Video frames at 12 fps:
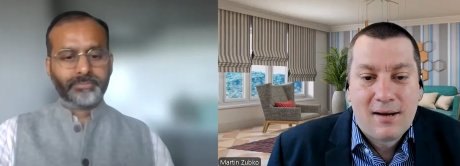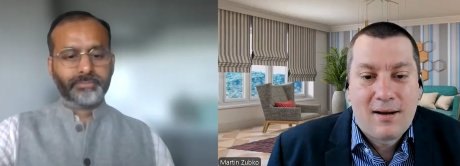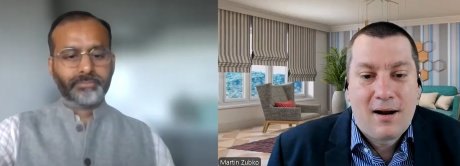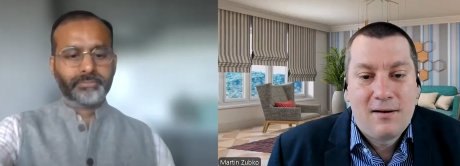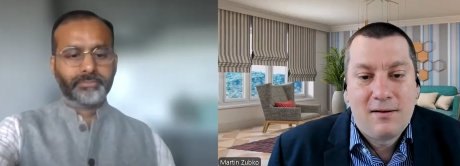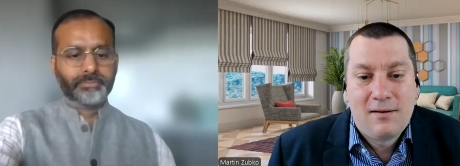
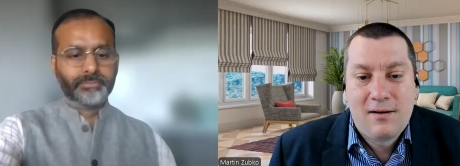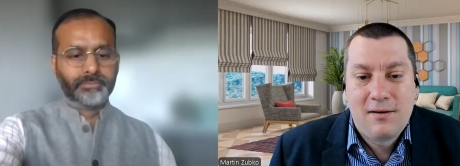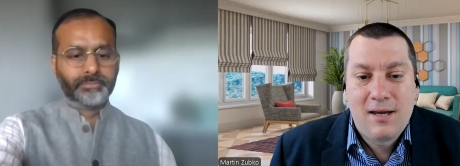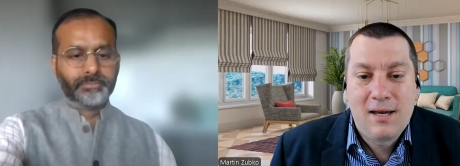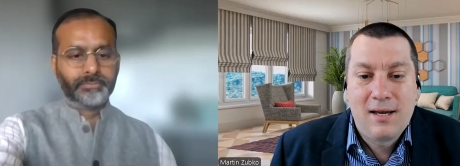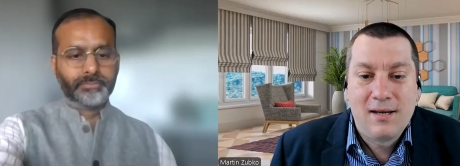
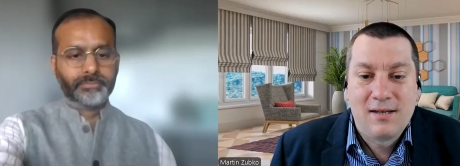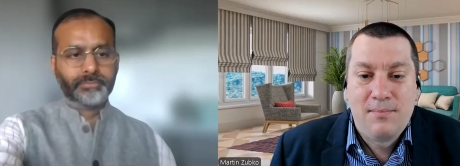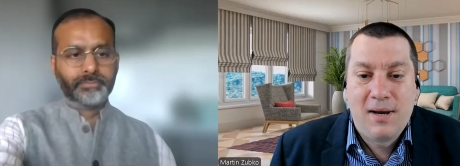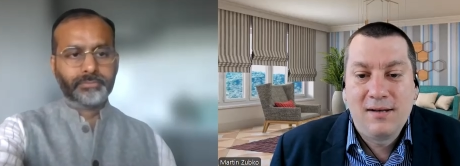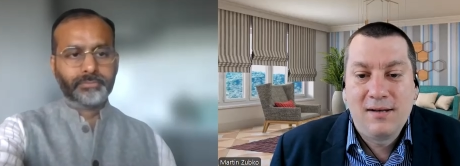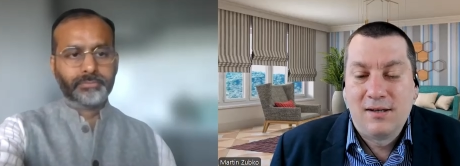Speaker 1: Currently, he is
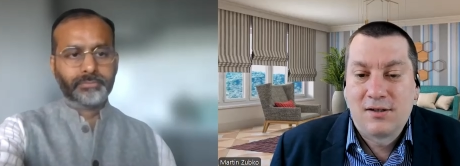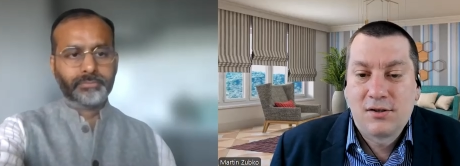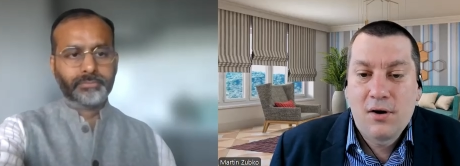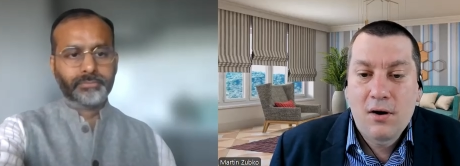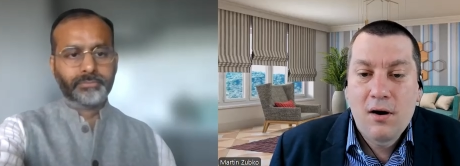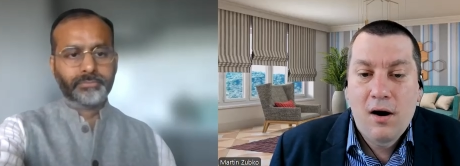based in
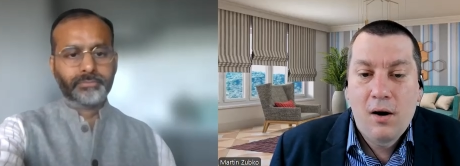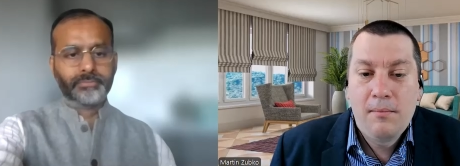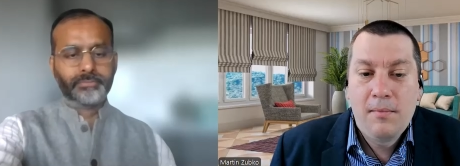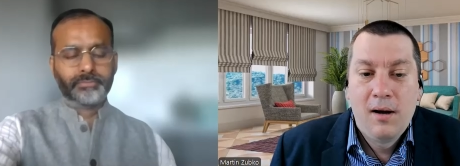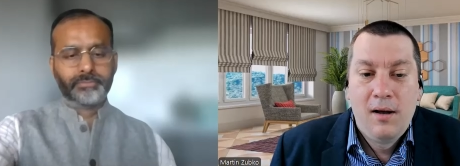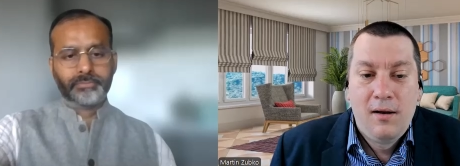
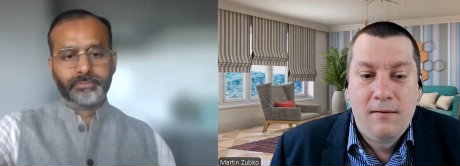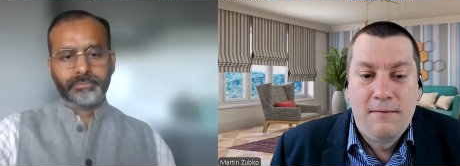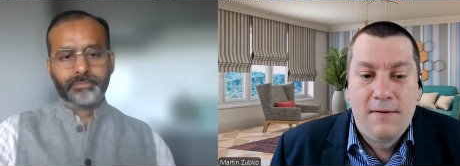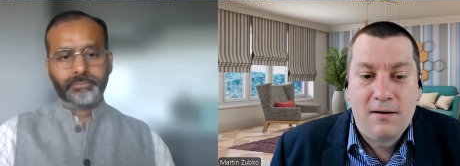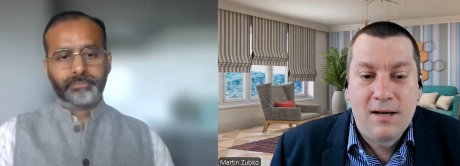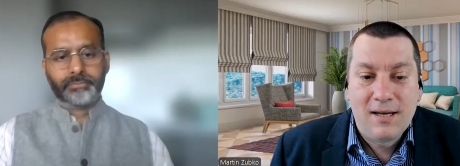Stockholm,
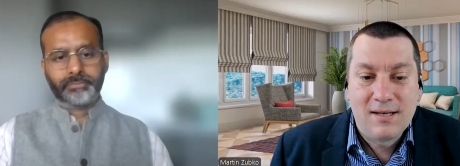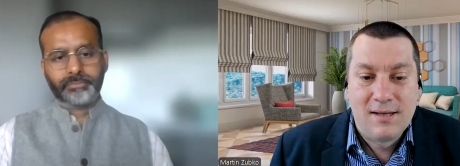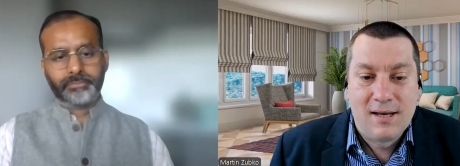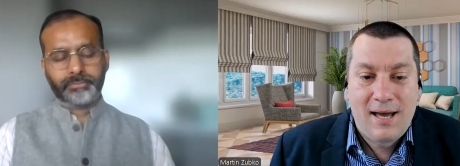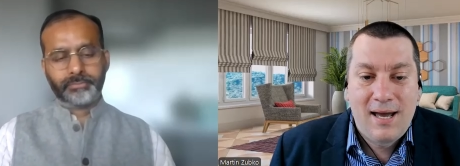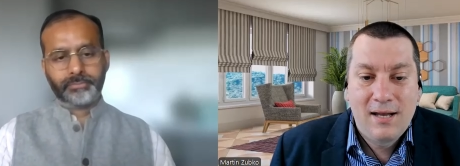where he is
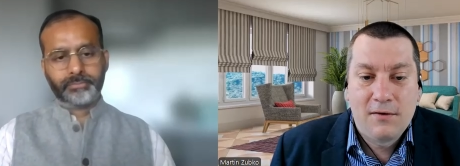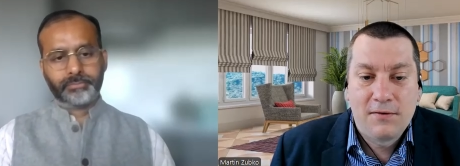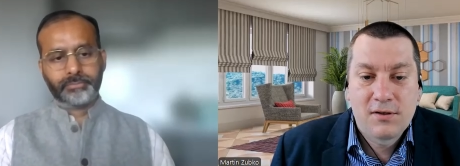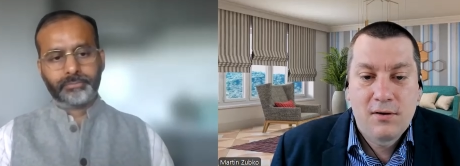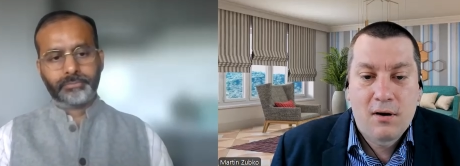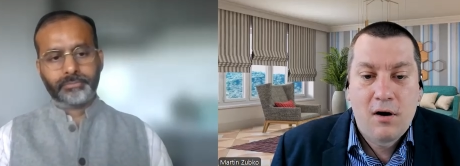the head of
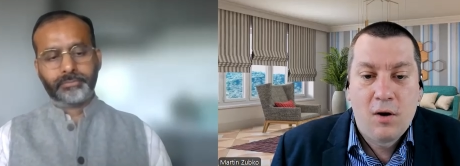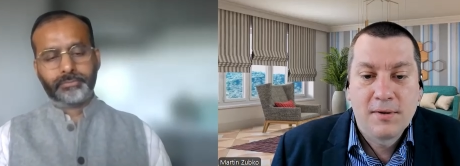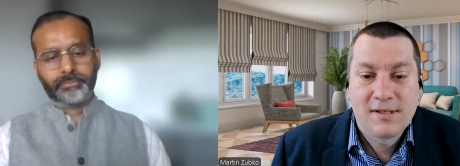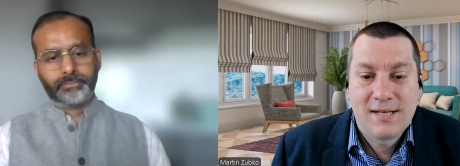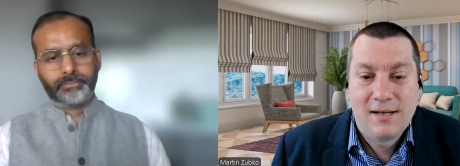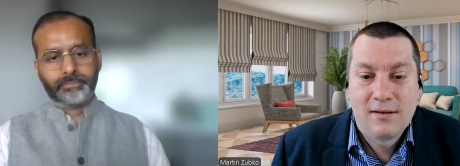Stockholm
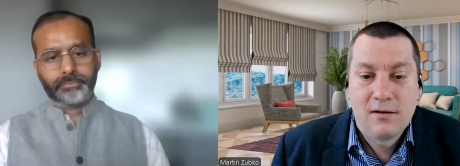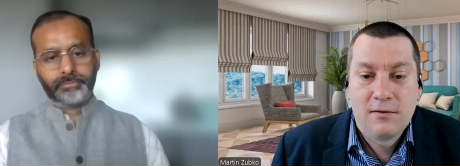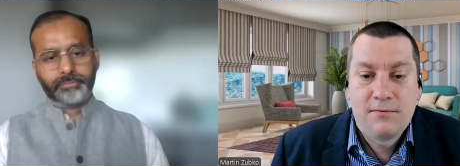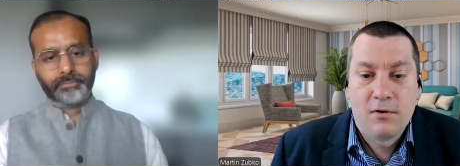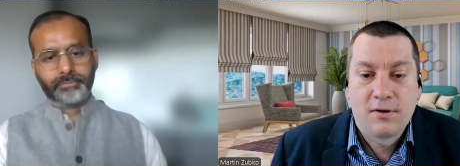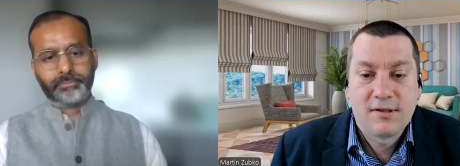Center
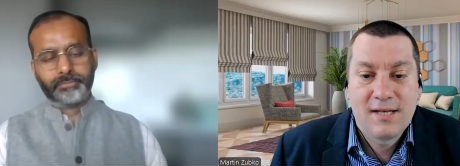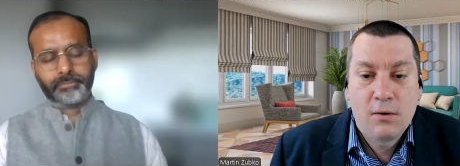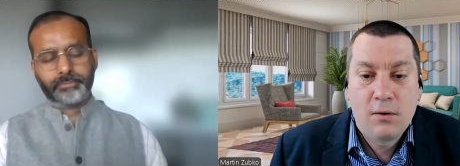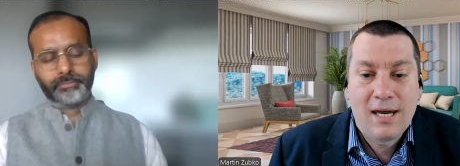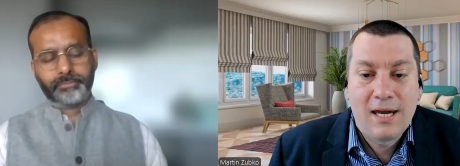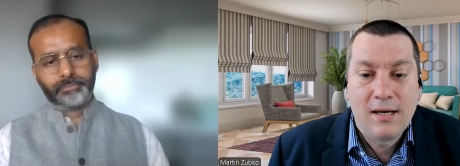for
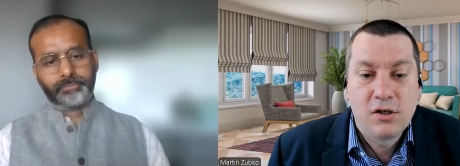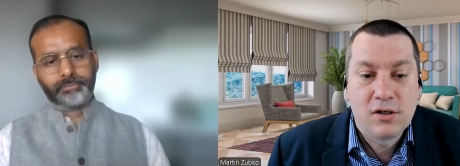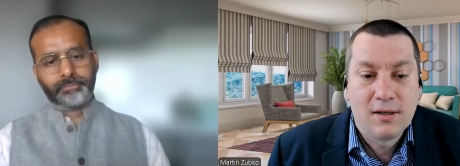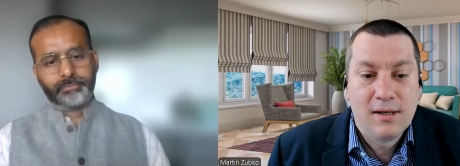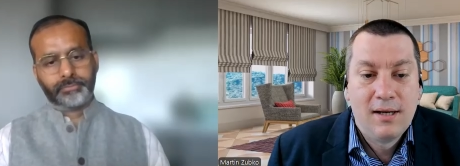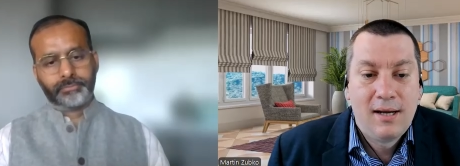South
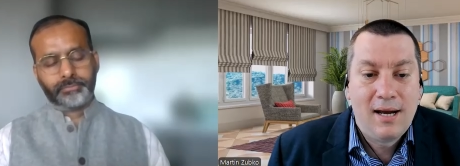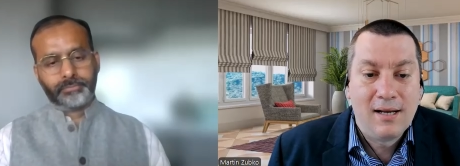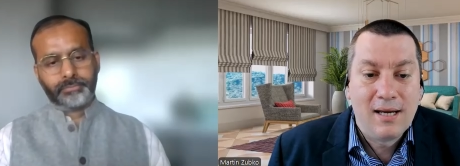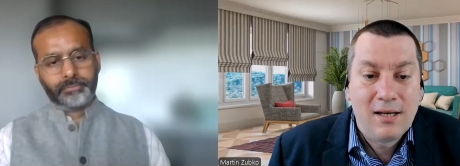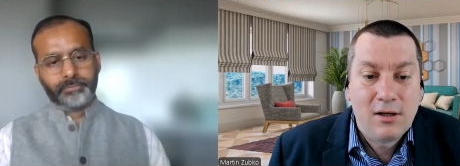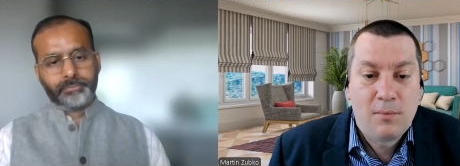Asian
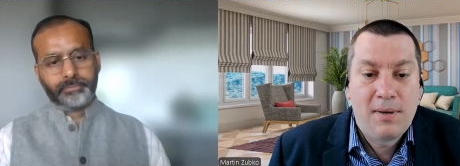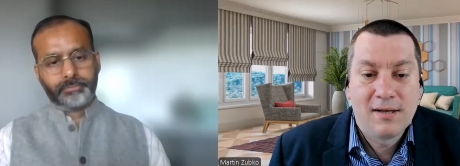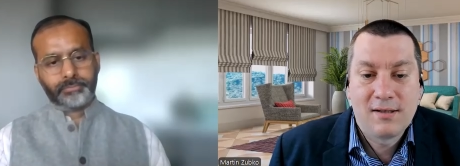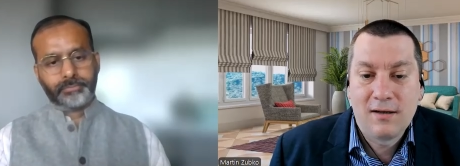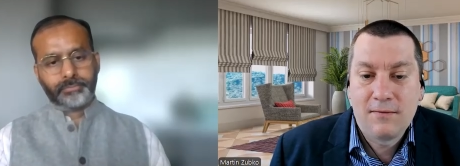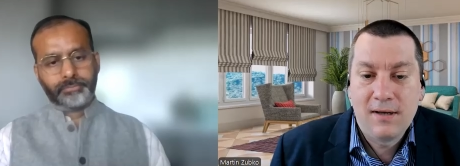and
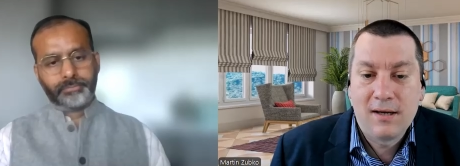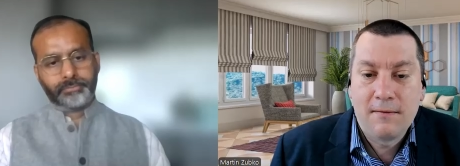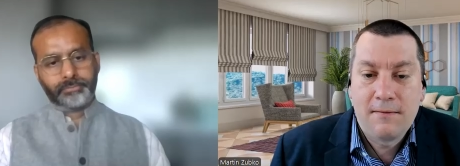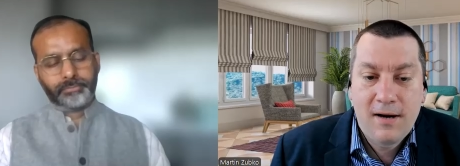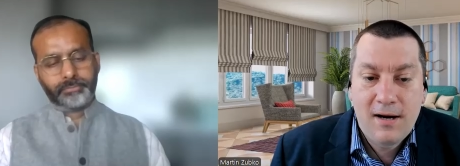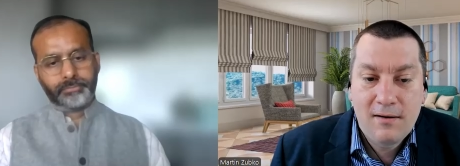Indo-Pacific
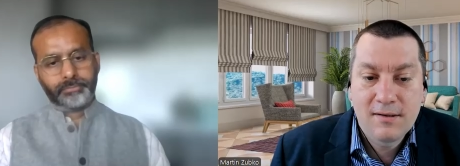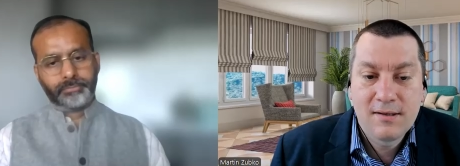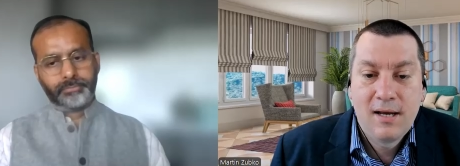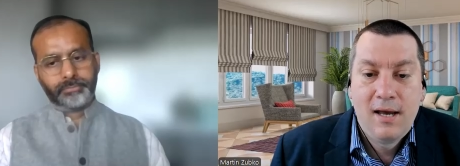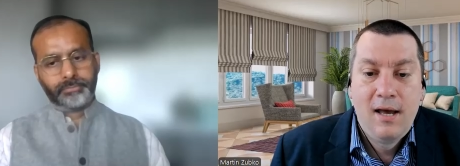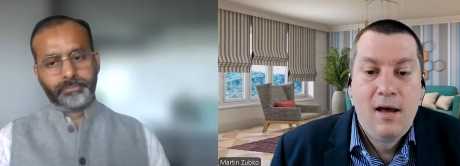Affairs.